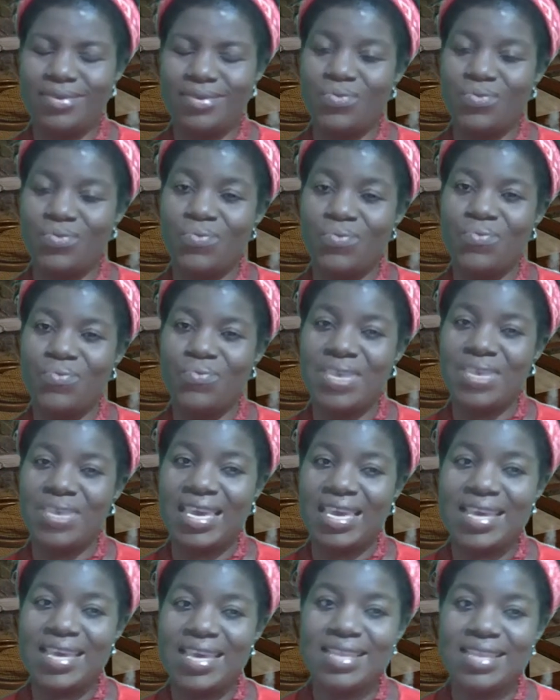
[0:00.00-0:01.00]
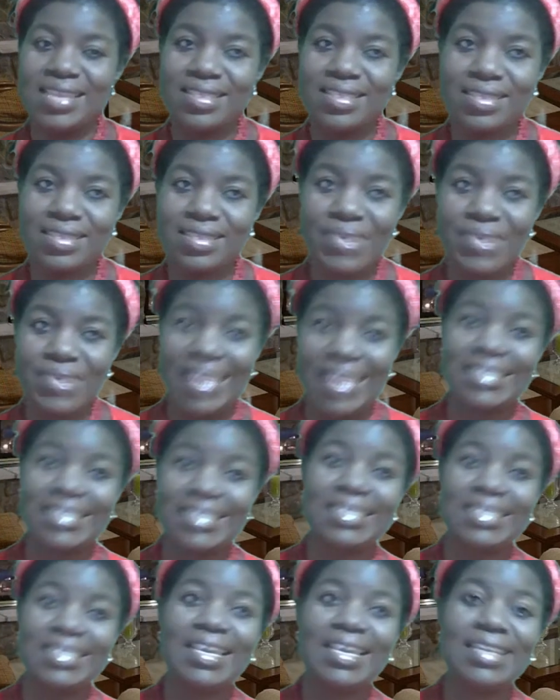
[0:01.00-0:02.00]
We can still
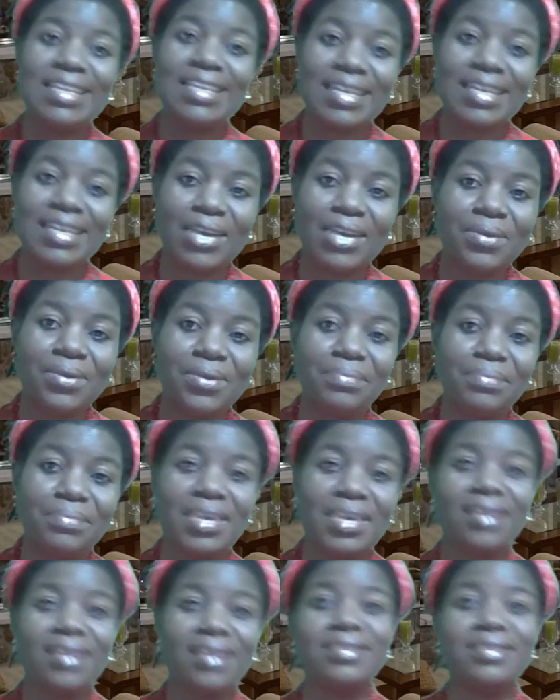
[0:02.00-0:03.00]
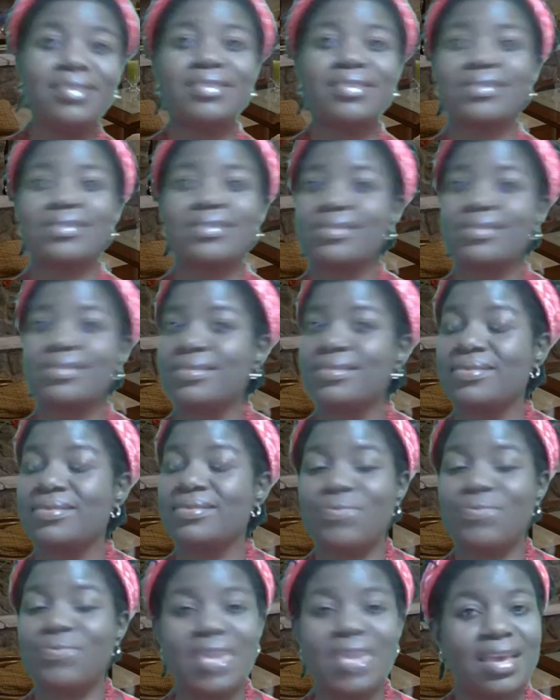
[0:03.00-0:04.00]
gather now because
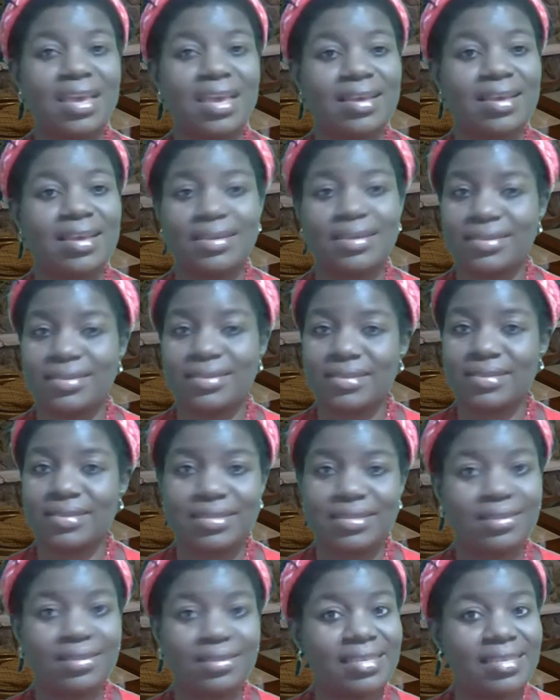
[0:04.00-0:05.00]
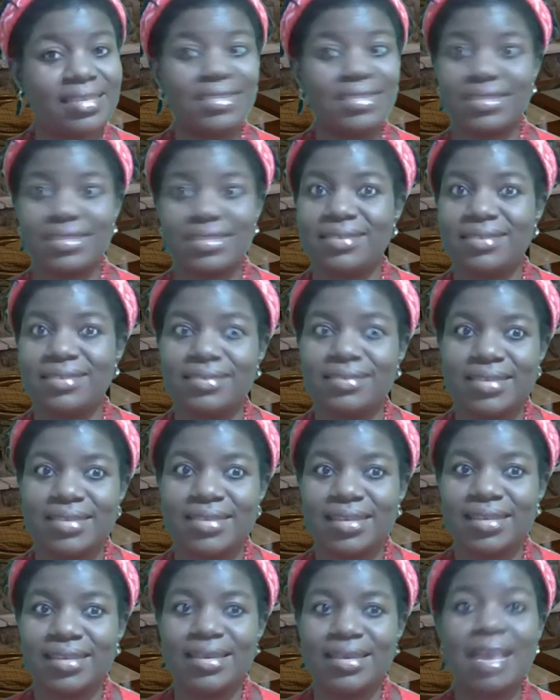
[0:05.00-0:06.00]
nothing is still
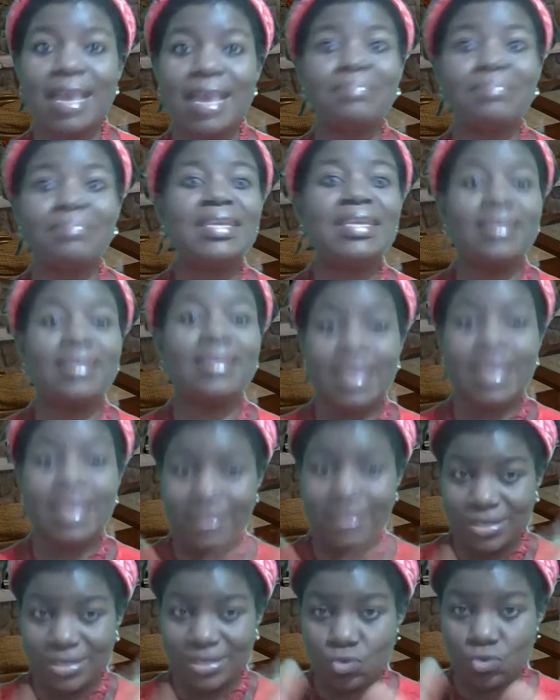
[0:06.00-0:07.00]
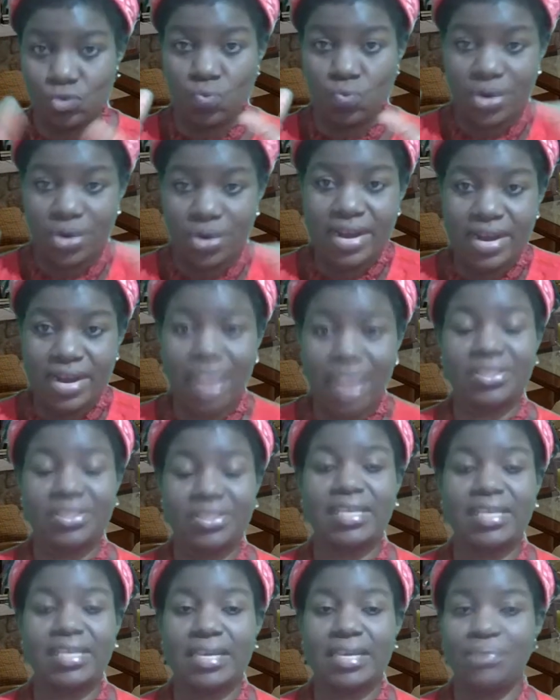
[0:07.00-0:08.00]
happening as it were
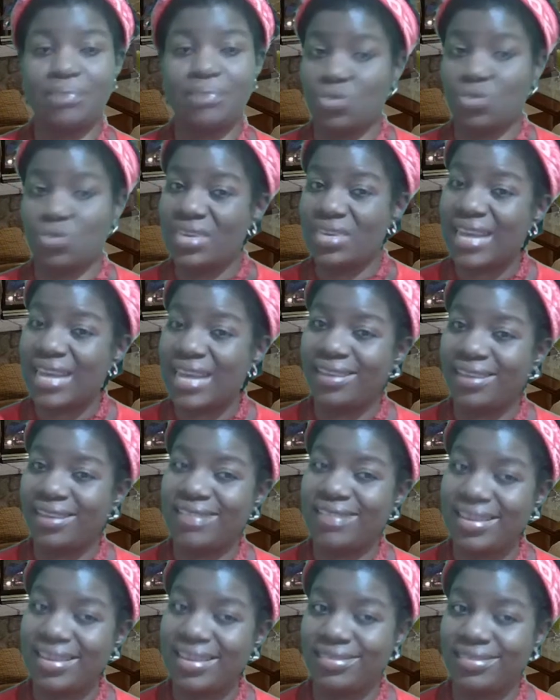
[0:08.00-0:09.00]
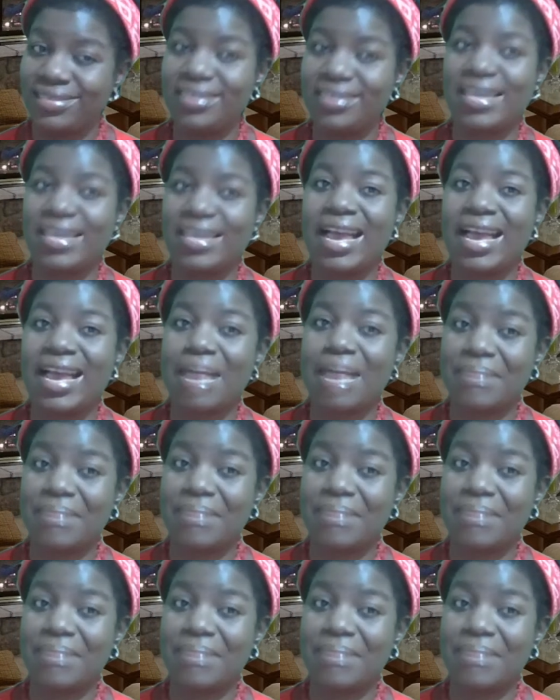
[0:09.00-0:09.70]
outside, but underground things are happening.